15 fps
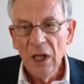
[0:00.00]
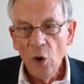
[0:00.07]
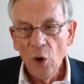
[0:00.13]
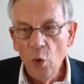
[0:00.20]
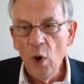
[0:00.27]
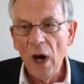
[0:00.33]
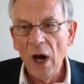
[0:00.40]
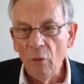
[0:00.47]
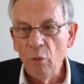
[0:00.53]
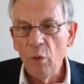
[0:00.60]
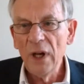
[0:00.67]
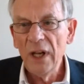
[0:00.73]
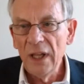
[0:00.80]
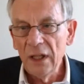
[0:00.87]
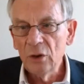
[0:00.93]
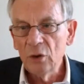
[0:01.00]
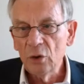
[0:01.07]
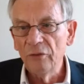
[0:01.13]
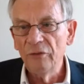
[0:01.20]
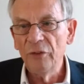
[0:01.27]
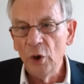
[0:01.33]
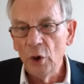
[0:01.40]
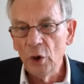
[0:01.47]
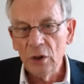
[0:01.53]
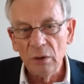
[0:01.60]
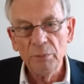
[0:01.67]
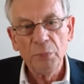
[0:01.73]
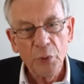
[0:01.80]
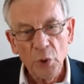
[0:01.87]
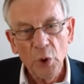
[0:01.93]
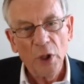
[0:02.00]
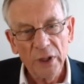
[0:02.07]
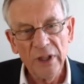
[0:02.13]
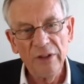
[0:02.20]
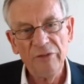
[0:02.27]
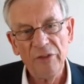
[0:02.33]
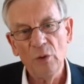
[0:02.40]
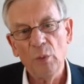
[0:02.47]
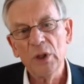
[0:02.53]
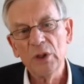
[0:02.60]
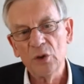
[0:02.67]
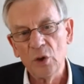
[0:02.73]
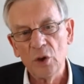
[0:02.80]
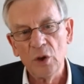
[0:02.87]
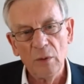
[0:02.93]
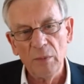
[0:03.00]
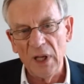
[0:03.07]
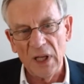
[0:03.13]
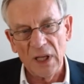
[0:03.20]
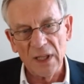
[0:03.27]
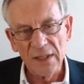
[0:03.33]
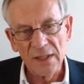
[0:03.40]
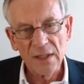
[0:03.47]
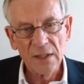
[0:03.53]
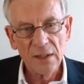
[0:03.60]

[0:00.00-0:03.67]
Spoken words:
who are willing to work abroad if you want to globalize.